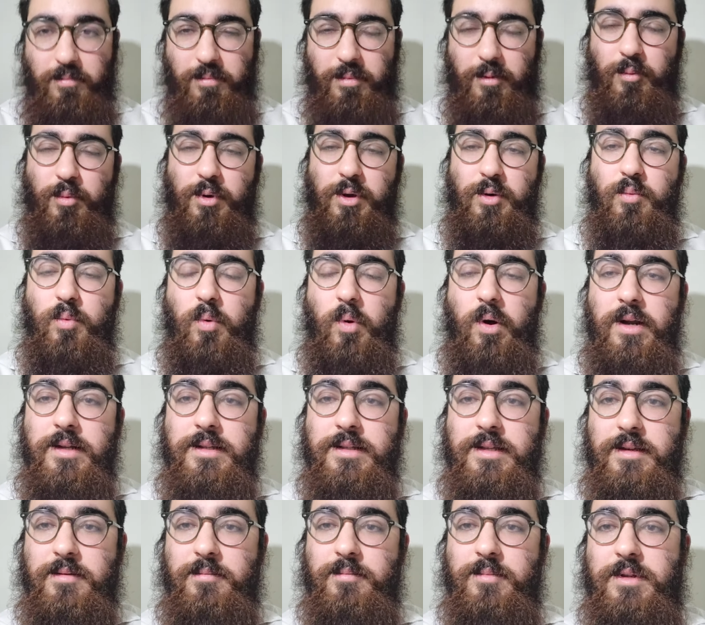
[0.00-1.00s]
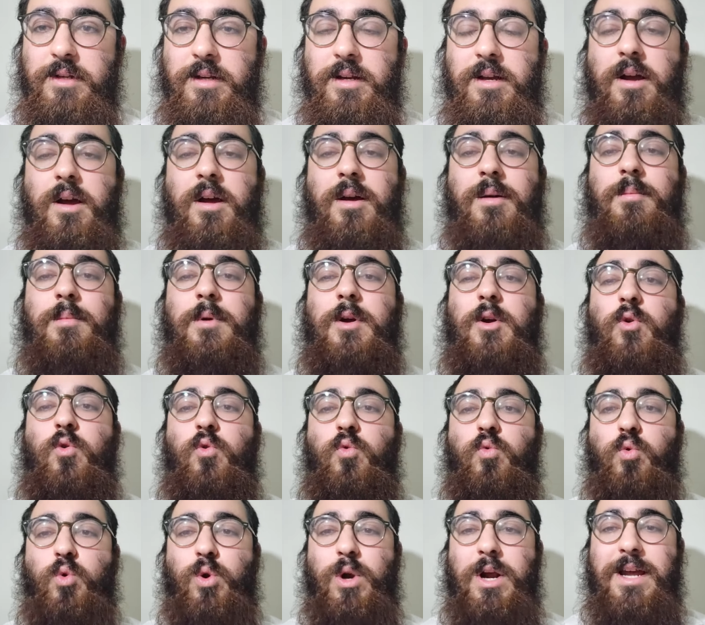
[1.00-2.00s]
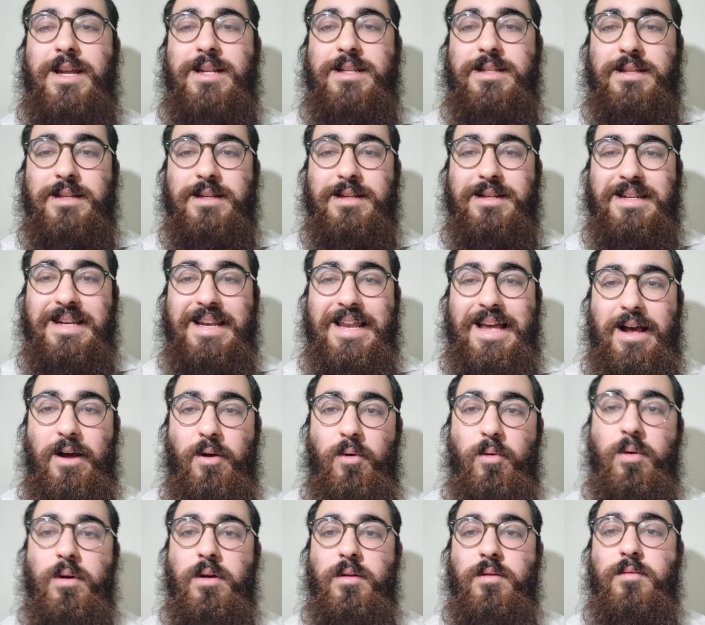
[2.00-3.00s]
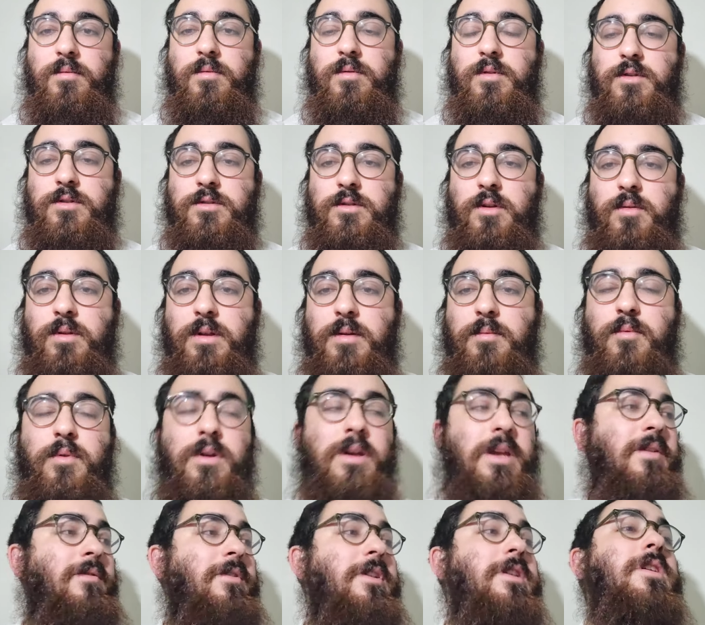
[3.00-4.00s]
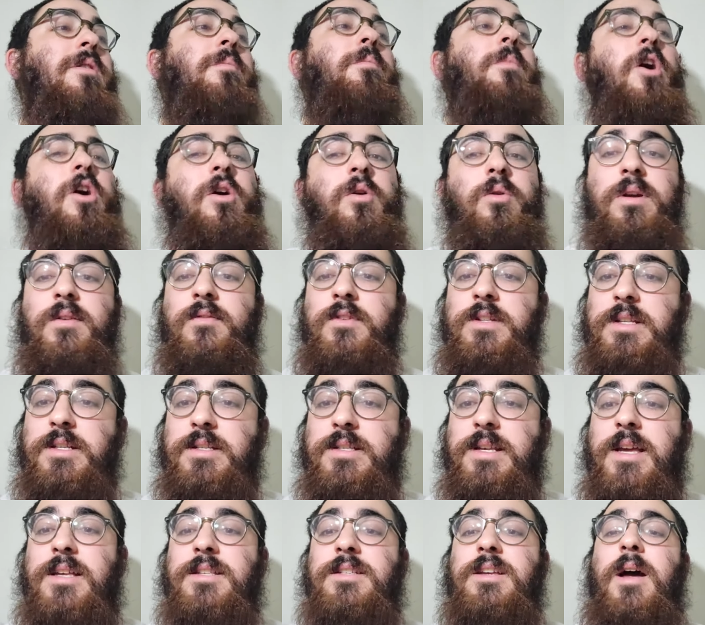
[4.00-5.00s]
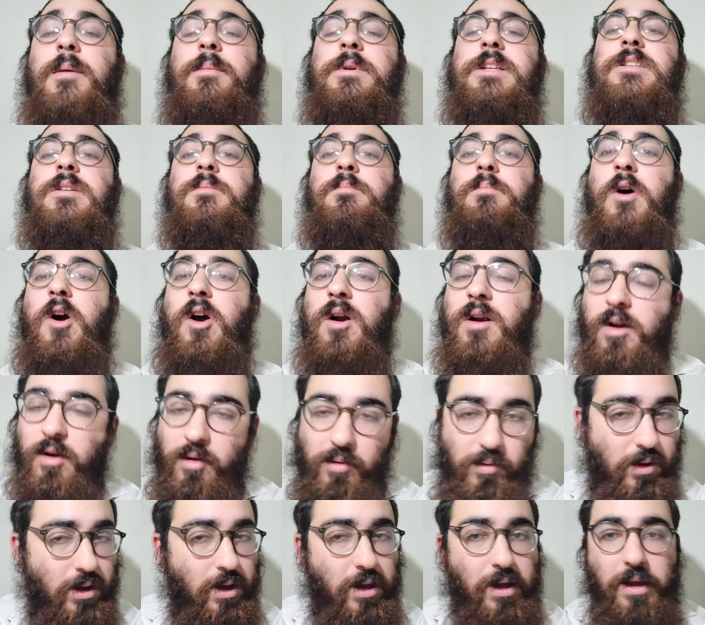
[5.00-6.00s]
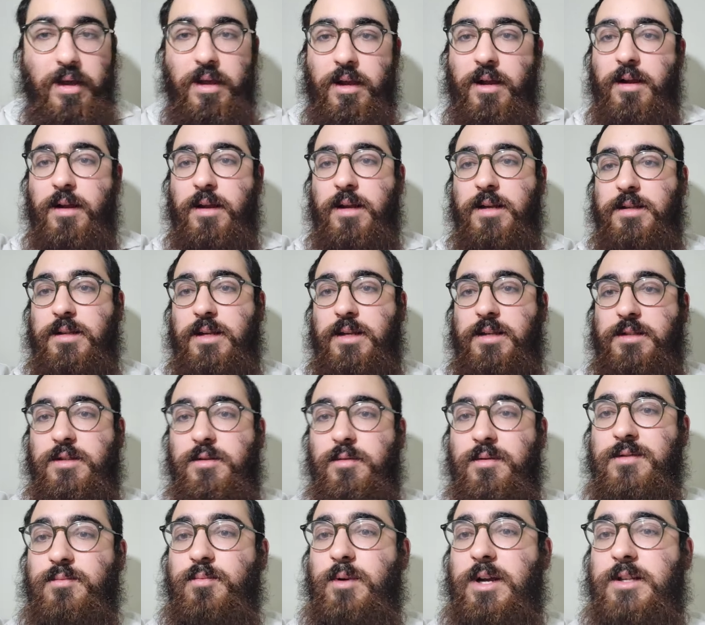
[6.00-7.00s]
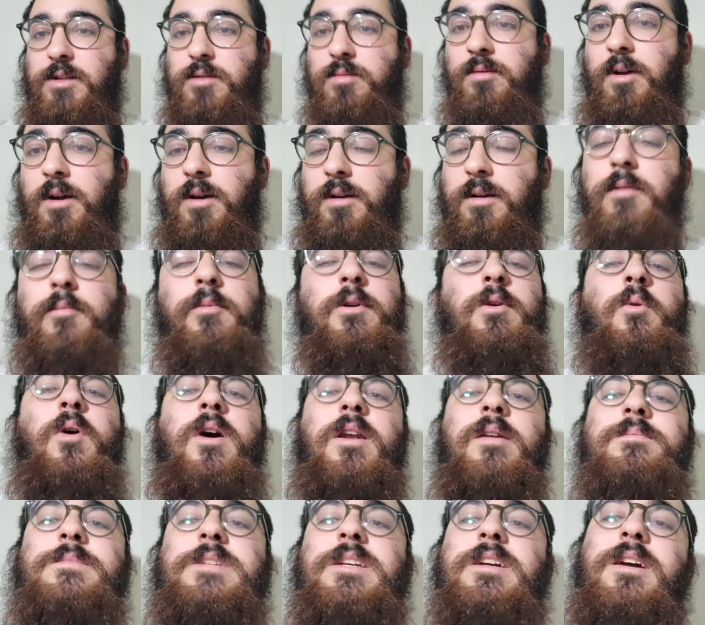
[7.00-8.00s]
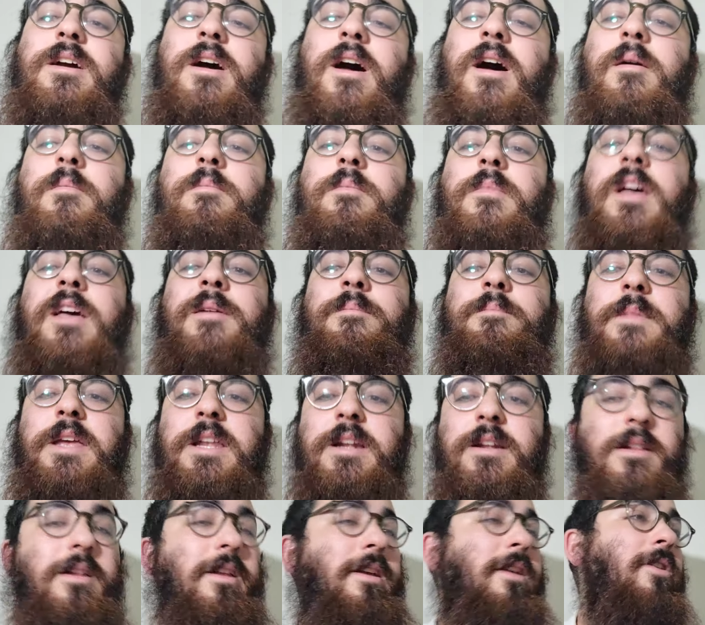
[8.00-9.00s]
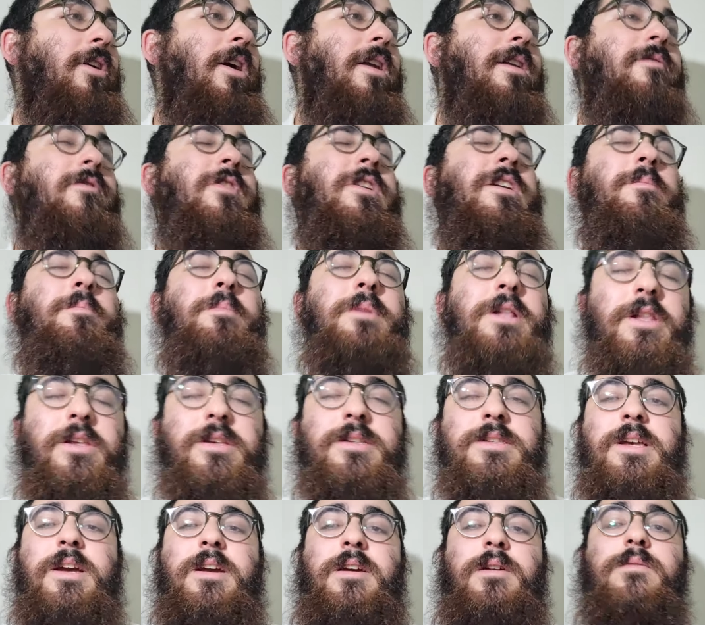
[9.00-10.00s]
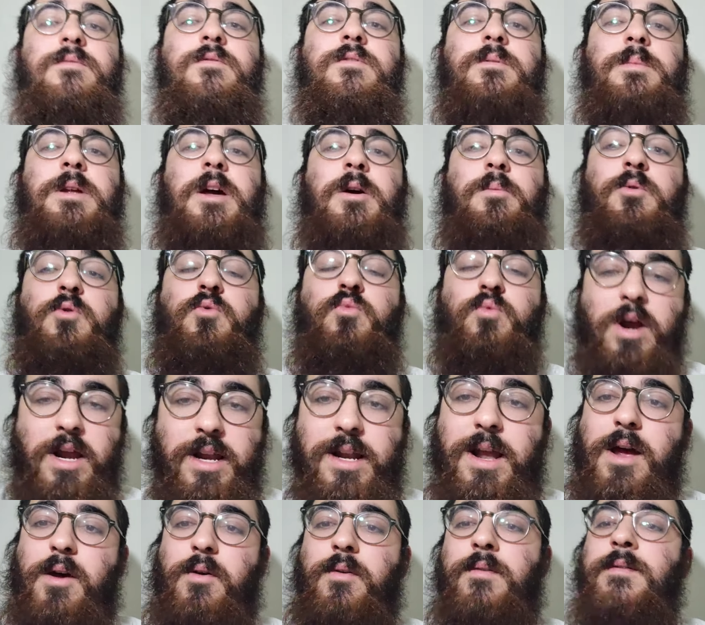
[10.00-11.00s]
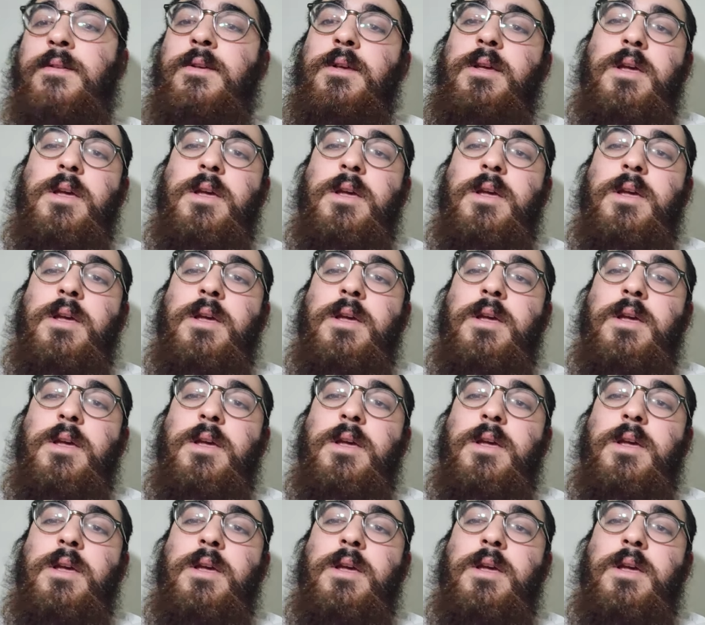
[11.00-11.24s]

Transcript: But we want him to come right now. There's no even tomorrow. Even to say he's coming tomorrow is way too long. We want him to come immediately, not even a millisecond from now, but right now.